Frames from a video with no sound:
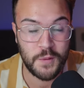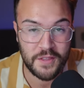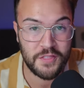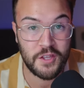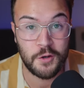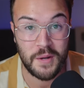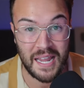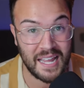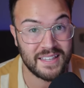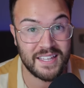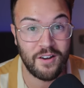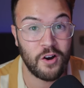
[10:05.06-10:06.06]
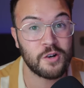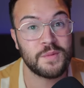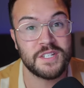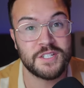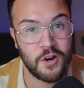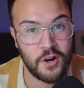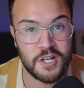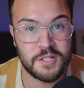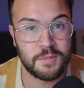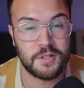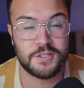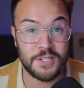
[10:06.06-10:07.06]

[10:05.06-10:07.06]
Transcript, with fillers: with you, and they are rechargeable.